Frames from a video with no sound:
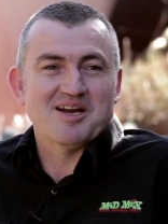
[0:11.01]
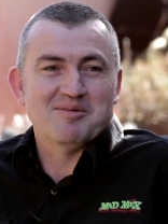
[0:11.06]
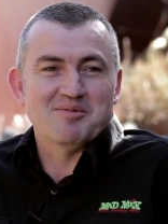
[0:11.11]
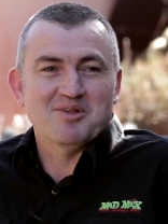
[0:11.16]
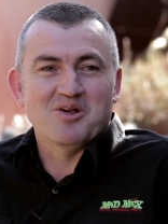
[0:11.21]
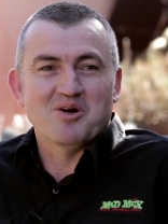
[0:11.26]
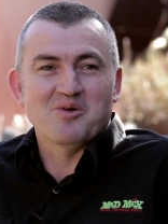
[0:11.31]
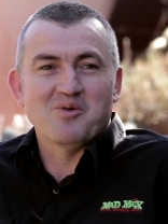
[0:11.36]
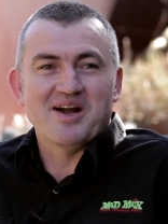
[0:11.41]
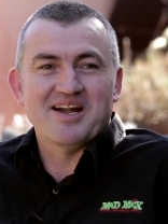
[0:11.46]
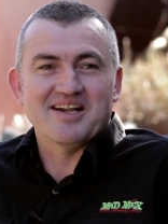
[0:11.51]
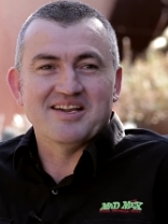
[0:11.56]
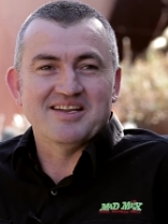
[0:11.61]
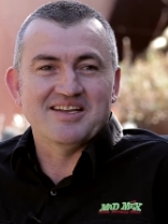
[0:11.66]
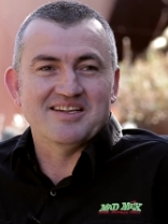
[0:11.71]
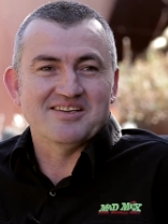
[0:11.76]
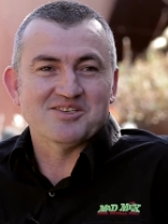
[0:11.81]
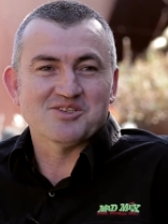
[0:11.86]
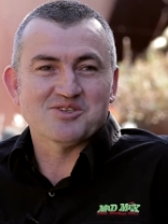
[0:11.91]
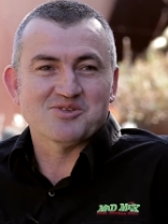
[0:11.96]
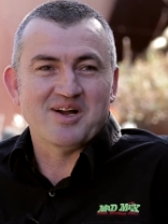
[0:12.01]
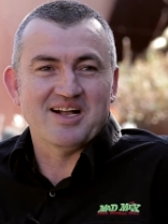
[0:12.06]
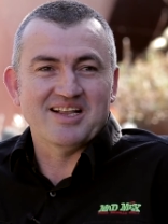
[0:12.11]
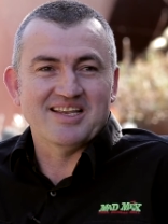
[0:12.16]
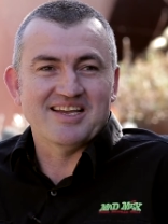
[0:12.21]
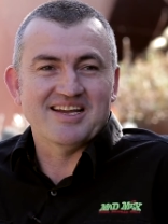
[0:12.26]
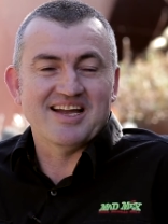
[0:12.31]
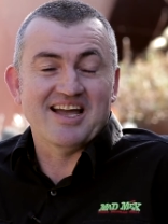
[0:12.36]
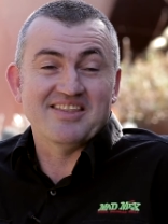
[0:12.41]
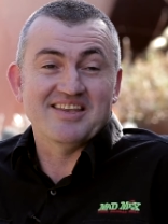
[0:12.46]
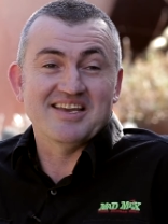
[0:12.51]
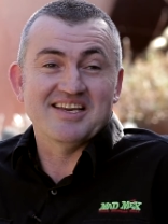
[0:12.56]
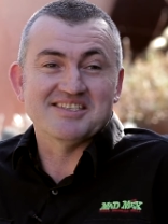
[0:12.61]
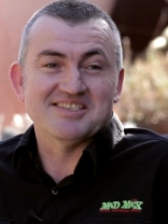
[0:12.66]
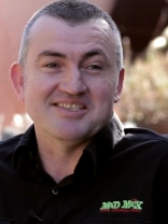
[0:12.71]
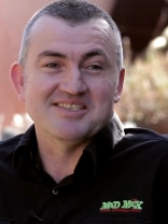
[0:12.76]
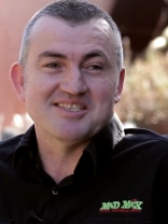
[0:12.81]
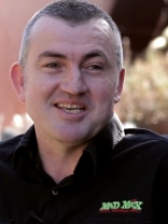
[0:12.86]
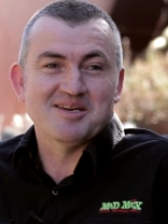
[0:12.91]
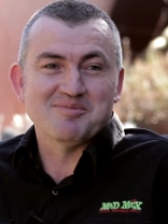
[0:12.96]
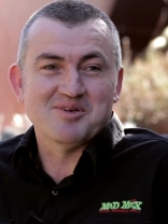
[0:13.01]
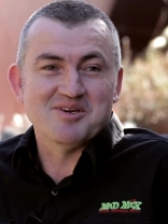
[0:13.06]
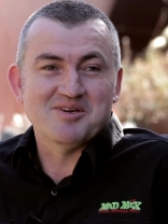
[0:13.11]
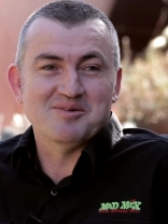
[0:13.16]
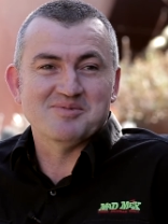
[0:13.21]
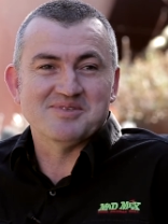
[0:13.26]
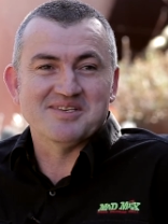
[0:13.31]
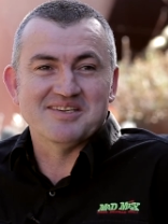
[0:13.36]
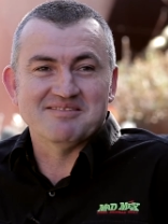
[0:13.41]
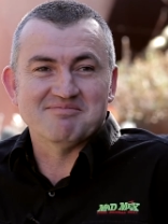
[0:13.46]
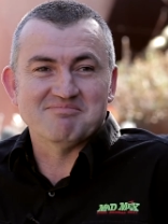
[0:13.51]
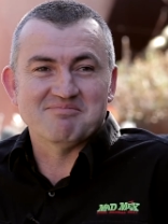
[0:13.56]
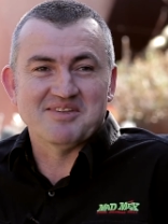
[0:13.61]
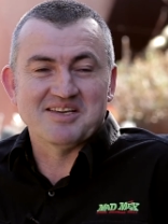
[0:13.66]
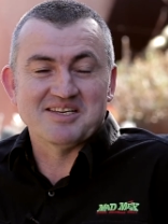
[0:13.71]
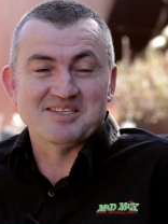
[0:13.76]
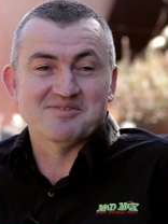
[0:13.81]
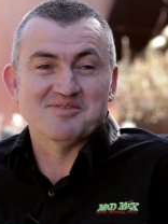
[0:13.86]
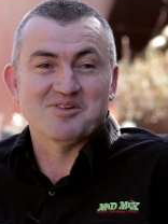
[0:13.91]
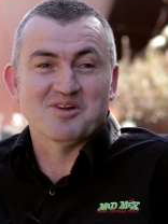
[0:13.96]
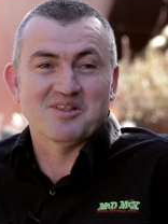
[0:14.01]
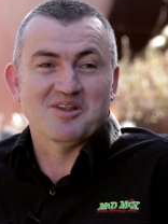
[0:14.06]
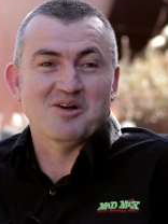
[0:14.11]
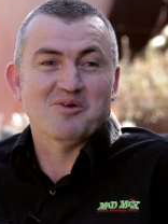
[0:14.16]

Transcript: come a long way in Australia and the eastern suburbs and things have gone a